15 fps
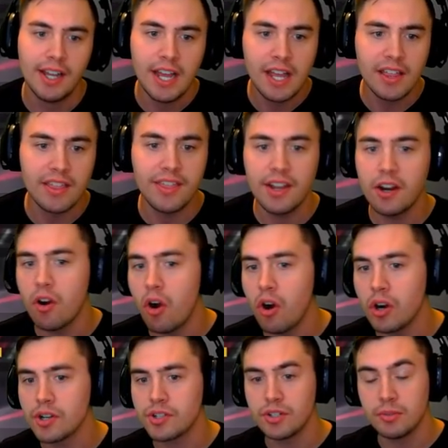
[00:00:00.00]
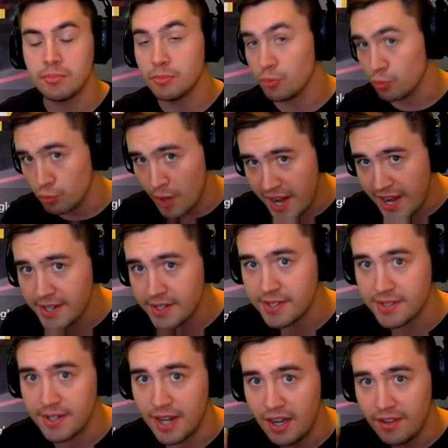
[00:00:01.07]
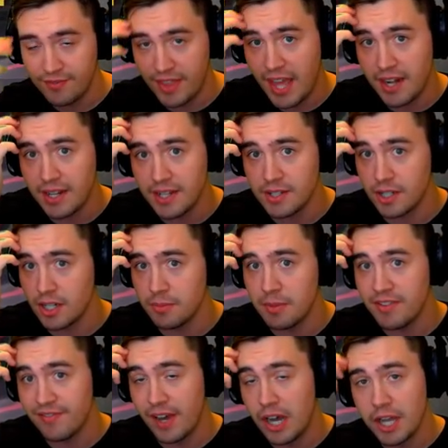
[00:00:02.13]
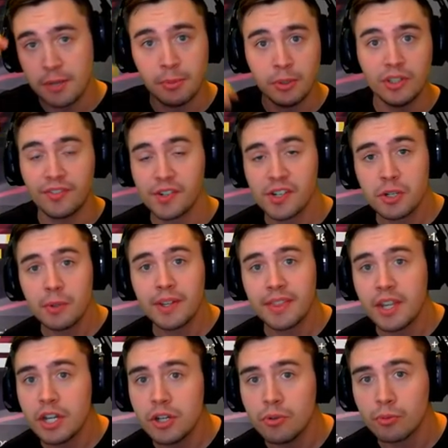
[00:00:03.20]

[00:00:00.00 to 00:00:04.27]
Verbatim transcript: There are some raid stuff that is going to be valuable if you're doing the new